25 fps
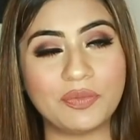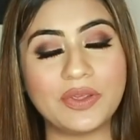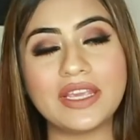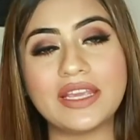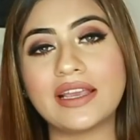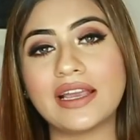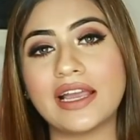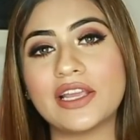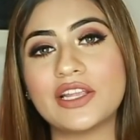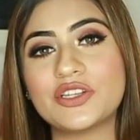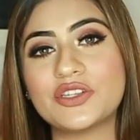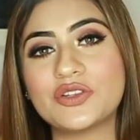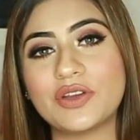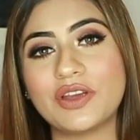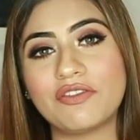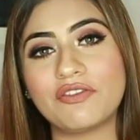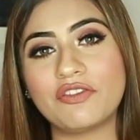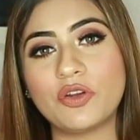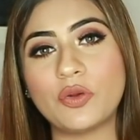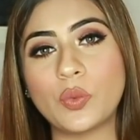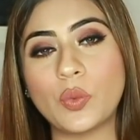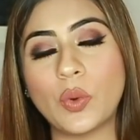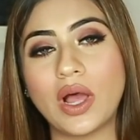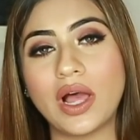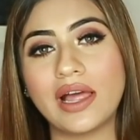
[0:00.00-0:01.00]
be kind to
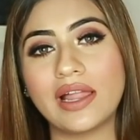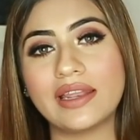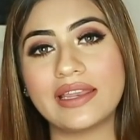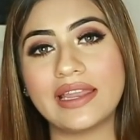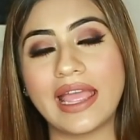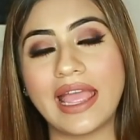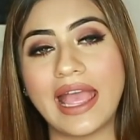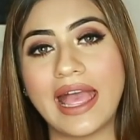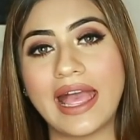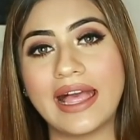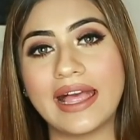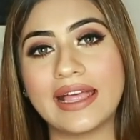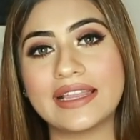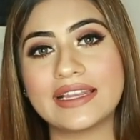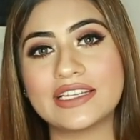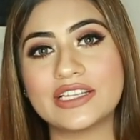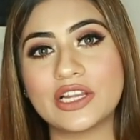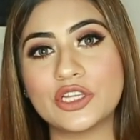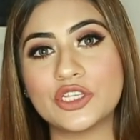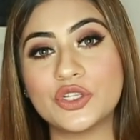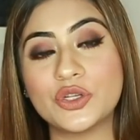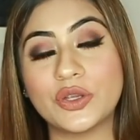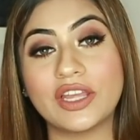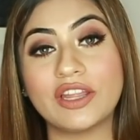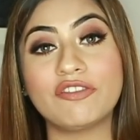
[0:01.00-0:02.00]
everyone
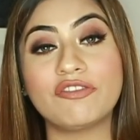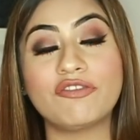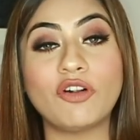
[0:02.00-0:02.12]
and you can